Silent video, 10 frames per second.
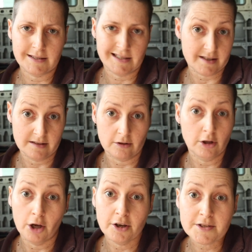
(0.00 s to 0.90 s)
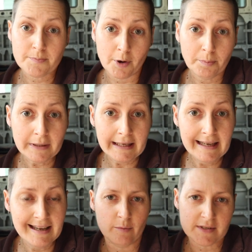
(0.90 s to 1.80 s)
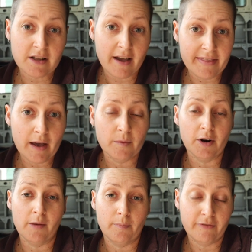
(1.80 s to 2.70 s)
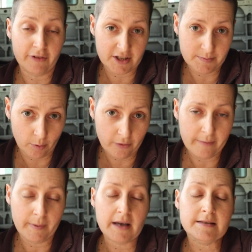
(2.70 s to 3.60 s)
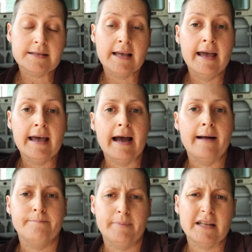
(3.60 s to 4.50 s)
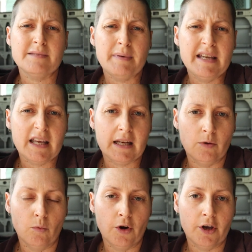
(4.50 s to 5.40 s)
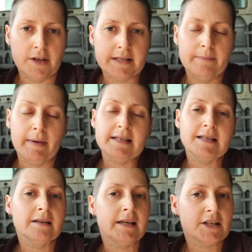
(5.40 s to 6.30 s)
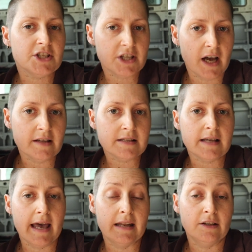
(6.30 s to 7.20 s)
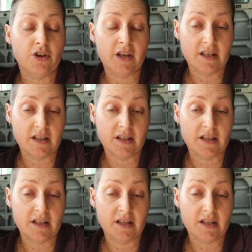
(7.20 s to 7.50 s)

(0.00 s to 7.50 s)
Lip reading: doesn't close properly. It was like that when I first bought the bus, but it's been getting worse. And basically it shuts and you